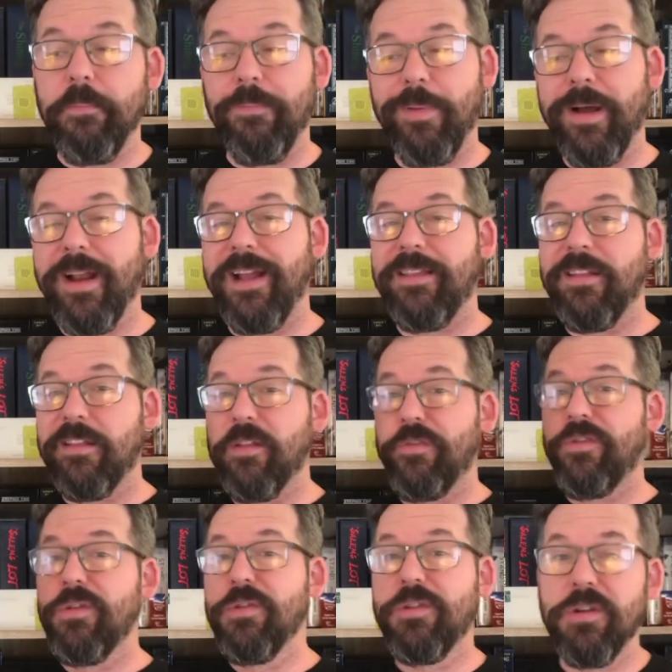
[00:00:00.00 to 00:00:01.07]
But I think the
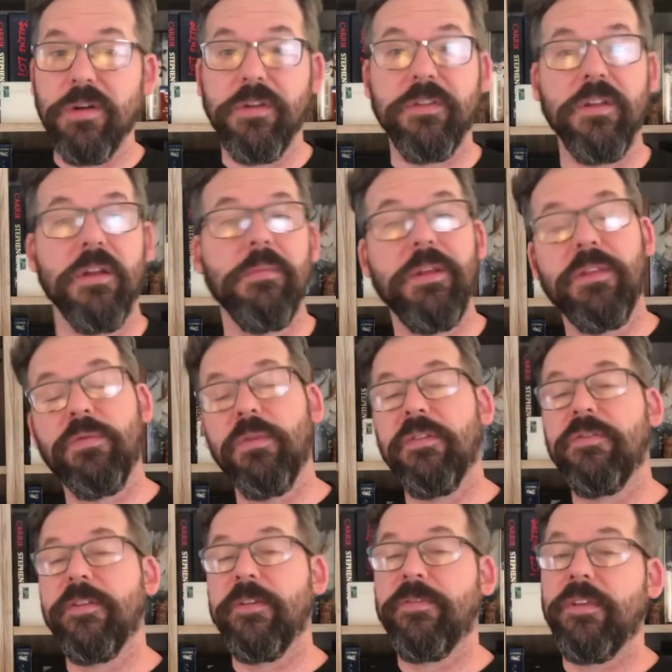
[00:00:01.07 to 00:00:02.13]
future is going to be
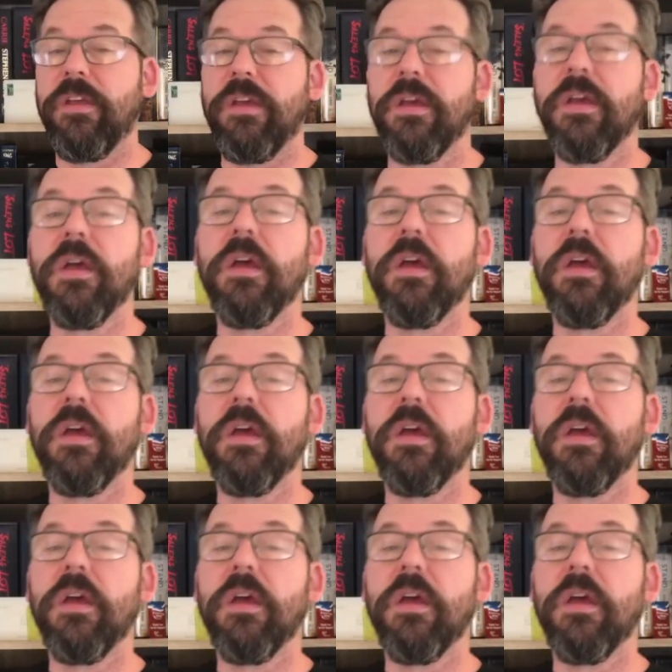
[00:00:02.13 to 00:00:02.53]
350.